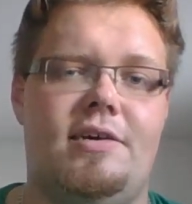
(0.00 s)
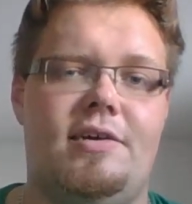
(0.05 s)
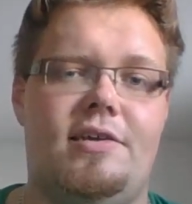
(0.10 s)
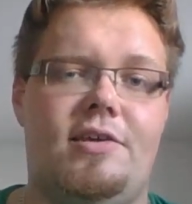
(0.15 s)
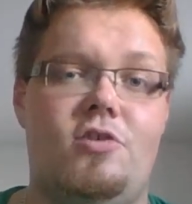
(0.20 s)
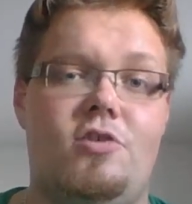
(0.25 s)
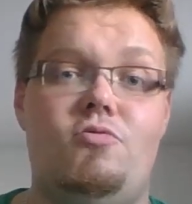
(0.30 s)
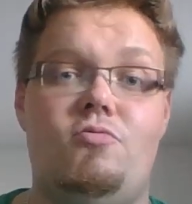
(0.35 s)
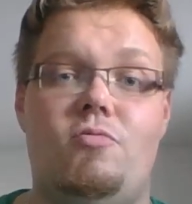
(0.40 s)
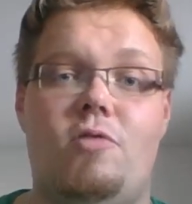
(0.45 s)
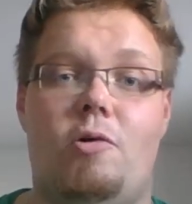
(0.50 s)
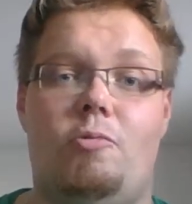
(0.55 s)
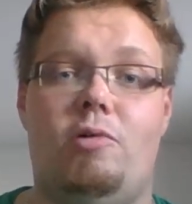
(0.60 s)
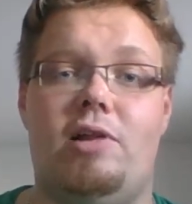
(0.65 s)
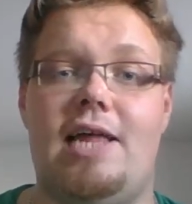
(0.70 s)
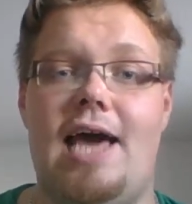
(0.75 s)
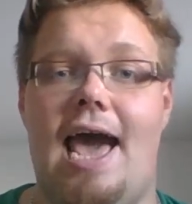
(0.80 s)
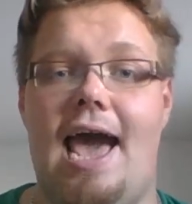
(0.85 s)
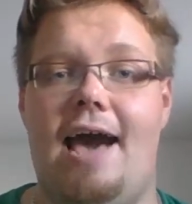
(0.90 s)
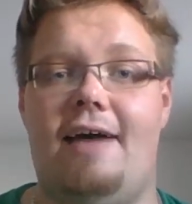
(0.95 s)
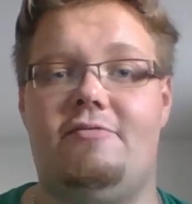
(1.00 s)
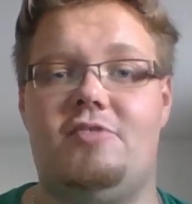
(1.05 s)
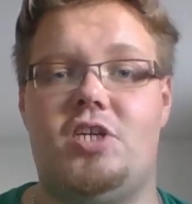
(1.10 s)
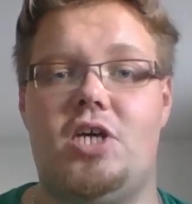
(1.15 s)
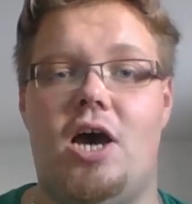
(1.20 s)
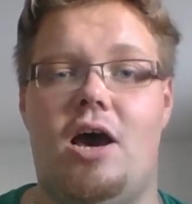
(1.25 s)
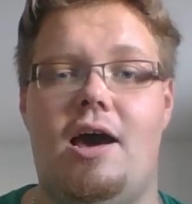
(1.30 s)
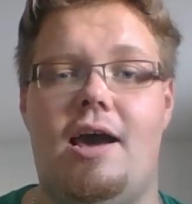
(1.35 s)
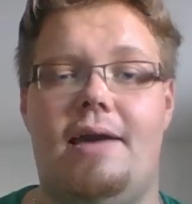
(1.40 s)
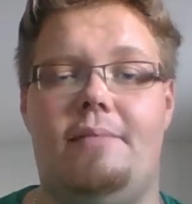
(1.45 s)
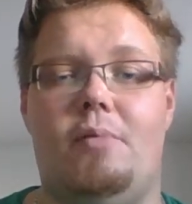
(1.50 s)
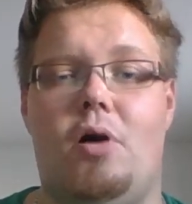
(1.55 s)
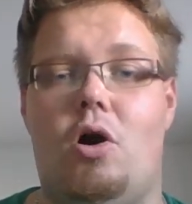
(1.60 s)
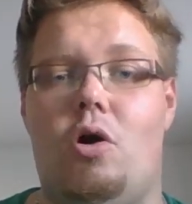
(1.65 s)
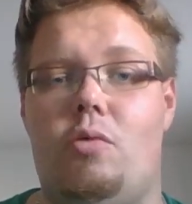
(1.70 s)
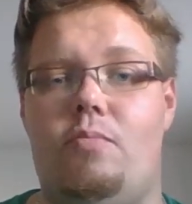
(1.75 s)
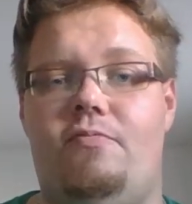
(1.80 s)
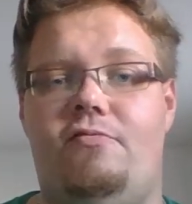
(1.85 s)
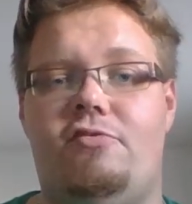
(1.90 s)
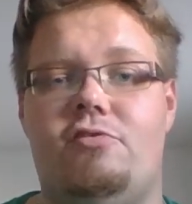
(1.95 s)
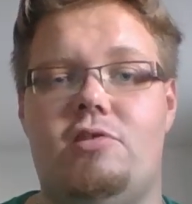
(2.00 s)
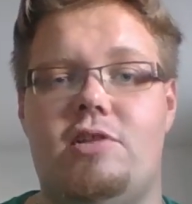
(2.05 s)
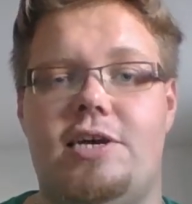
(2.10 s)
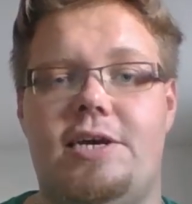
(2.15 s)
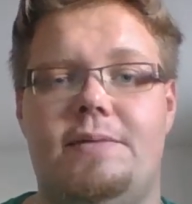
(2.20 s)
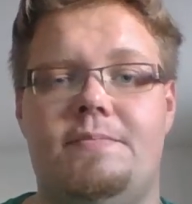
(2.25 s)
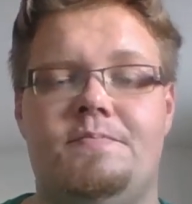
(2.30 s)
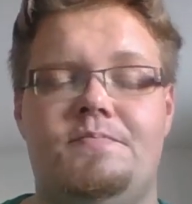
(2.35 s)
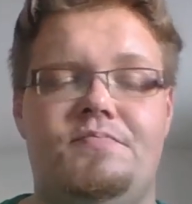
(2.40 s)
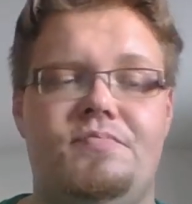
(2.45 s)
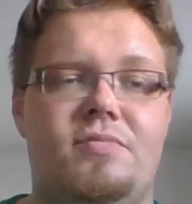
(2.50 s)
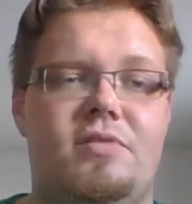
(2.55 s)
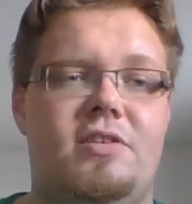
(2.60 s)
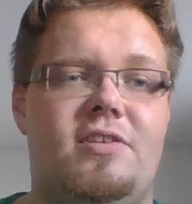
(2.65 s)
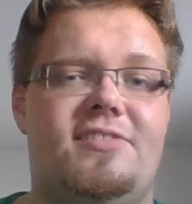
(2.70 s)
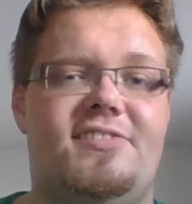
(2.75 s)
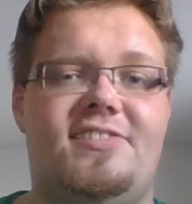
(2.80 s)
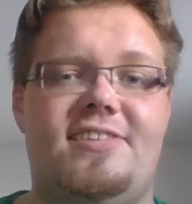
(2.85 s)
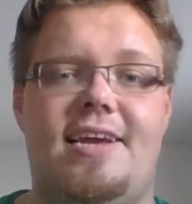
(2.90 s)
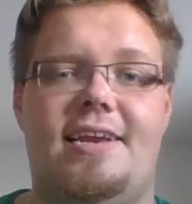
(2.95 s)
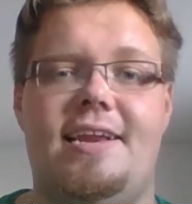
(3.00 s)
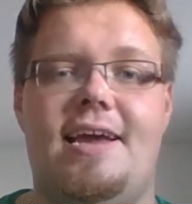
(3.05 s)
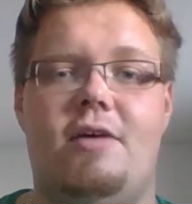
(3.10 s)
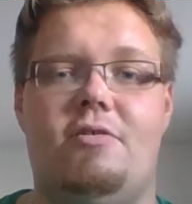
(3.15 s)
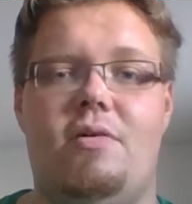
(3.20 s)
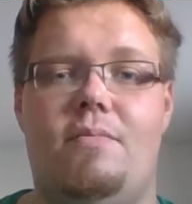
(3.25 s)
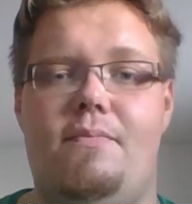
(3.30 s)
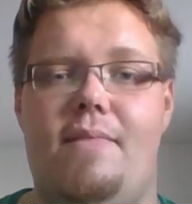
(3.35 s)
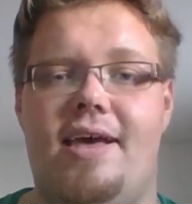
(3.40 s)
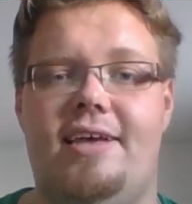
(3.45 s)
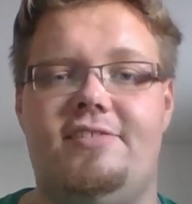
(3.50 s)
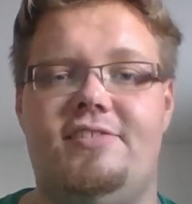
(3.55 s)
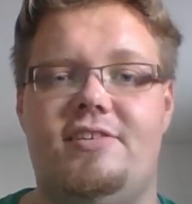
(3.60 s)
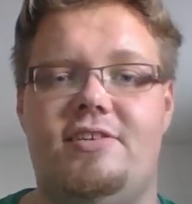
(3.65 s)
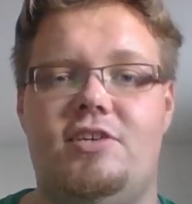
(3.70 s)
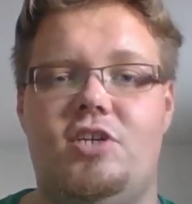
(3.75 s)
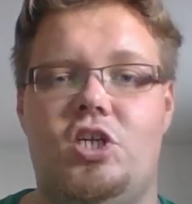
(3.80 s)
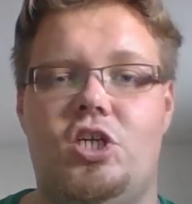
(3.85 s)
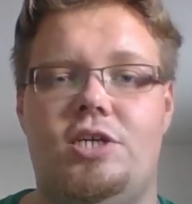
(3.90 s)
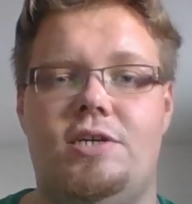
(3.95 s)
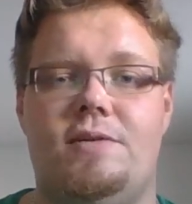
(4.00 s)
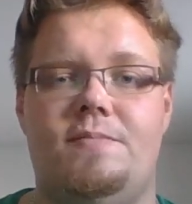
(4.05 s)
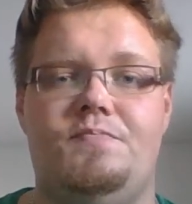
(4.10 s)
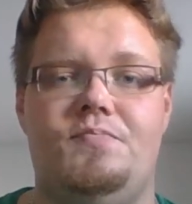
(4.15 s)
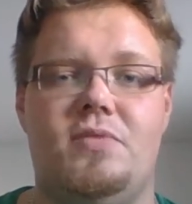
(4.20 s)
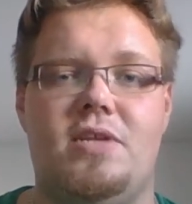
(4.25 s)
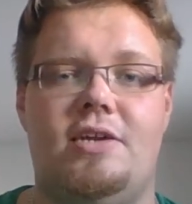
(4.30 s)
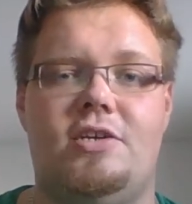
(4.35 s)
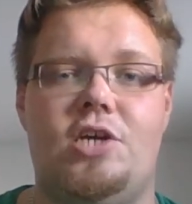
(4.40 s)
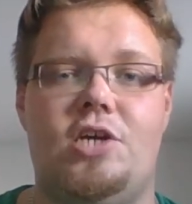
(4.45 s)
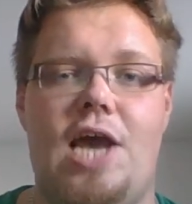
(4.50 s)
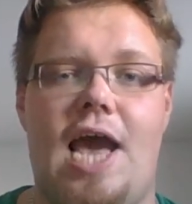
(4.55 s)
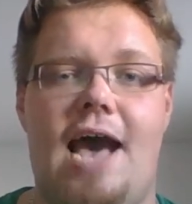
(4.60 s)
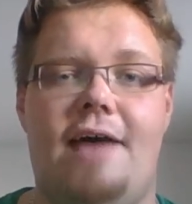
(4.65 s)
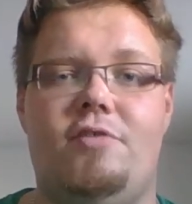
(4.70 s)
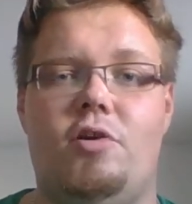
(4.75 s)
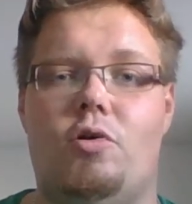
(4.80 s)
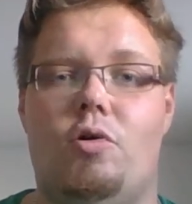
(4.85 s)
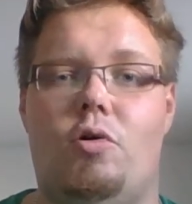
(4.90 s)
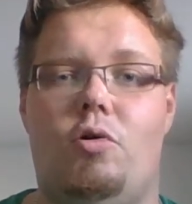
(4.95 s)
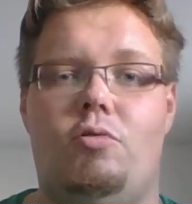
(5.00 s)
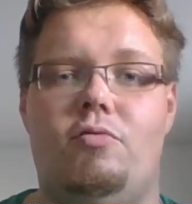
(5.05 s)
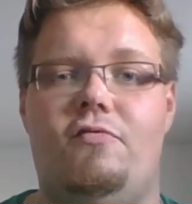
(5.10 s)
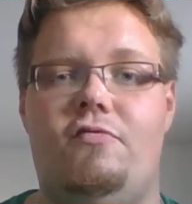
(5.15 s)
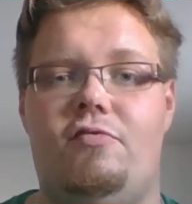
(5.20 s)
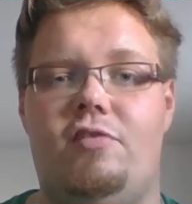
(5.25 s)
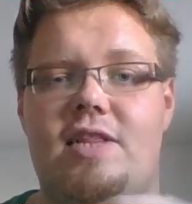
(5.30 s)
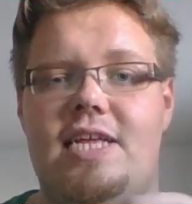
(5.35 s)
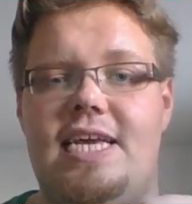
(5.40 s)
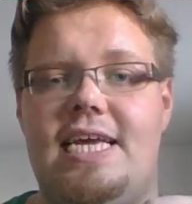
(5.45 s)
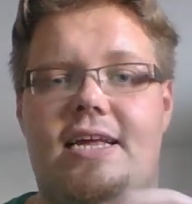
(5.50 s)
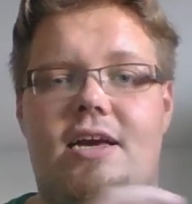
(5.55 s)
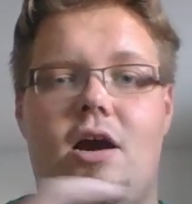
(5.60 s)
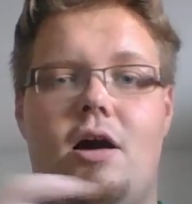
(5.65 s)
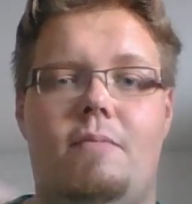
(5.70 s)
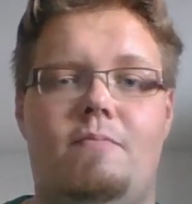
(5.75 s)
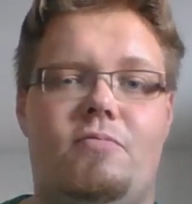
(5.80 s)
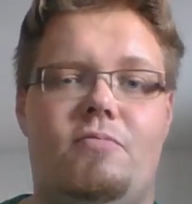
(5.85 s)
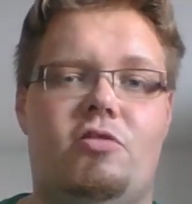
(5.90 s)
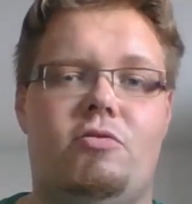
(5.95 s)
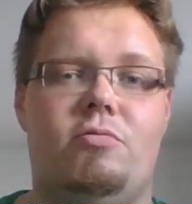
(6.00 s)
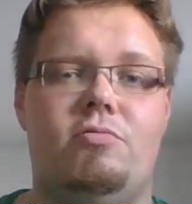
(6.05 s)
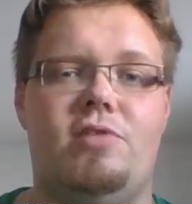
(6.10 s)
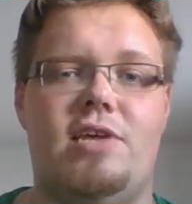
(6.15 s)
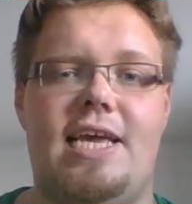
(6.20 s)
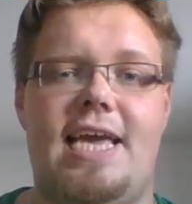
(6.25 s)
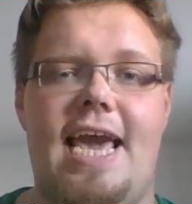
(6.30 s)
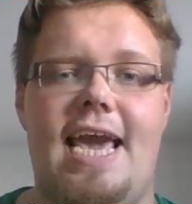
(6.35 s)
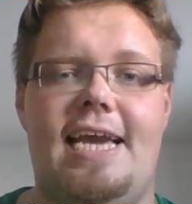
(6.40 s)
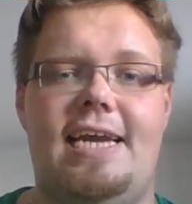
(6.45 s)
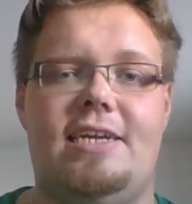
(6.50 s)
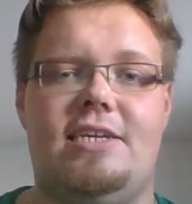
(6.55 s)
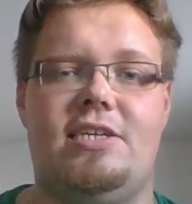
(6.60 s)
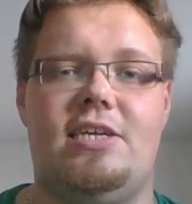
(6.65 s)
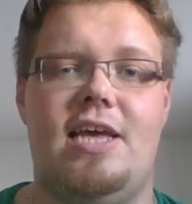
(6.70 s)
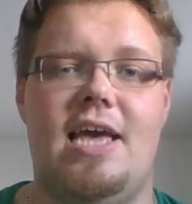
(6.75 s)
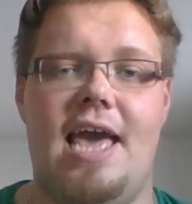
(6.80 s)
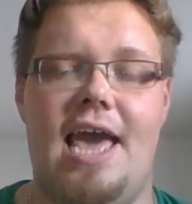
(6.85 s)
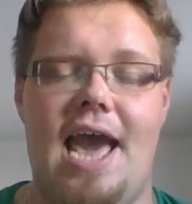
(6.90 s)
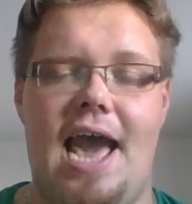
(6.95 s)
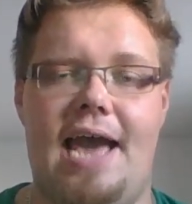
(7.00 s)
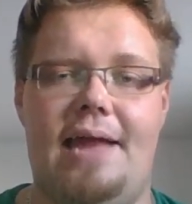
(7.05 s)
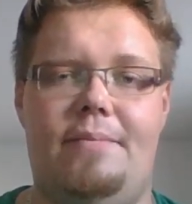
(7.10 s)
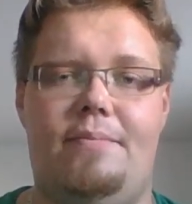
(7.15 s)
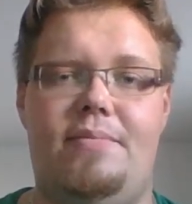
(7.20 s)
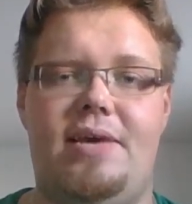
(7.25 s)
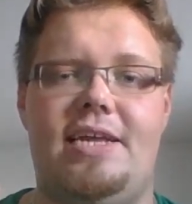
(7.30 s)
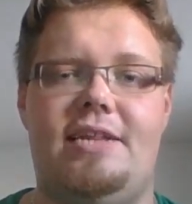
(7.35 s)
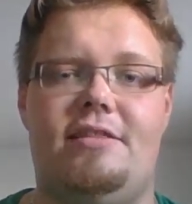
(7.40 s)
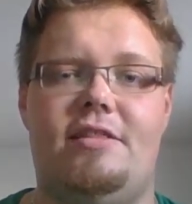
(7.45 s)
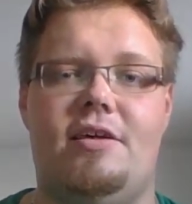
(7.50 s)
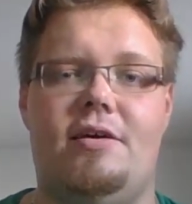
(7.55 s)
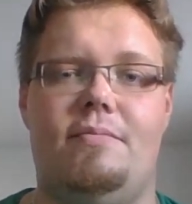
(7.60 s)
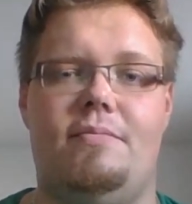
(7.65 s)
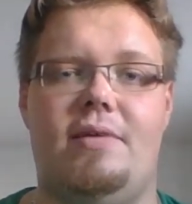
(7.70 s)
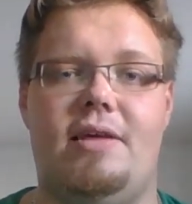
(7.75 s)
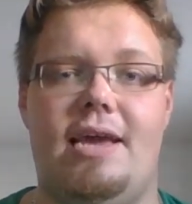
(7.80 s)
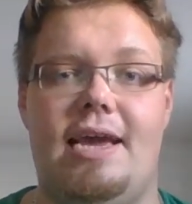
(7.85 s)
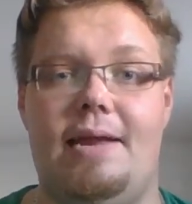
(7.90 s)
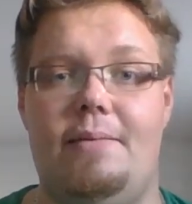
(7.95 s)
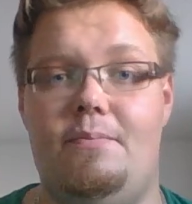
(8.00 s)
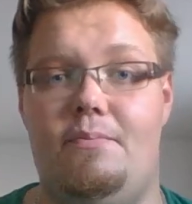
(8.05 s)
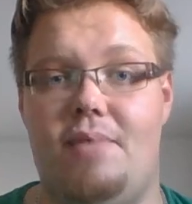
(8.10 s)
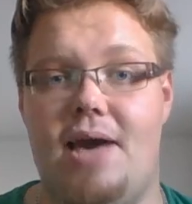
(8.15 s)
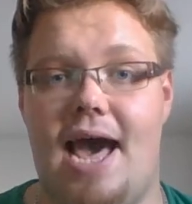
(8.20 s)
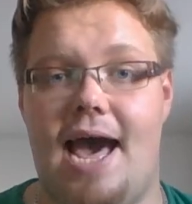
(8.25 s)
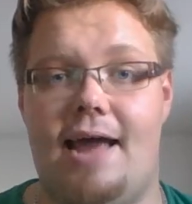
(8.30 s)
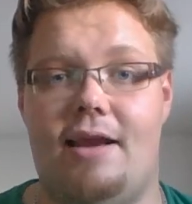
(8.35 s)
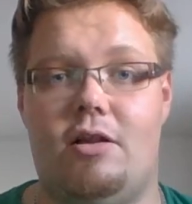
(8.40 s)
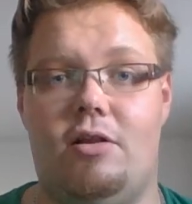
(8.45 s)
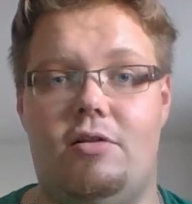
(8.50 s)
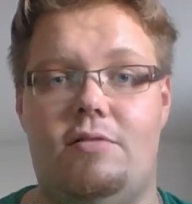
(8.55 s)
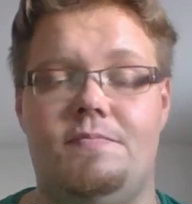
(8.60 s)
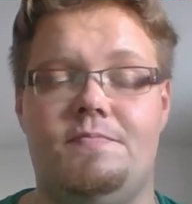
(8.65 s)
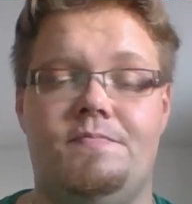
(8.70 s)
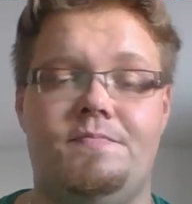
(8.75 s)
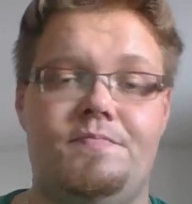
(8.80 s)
you will have time, hopefully, to send out a message to have your own fleet come through the gate and meet them in battle.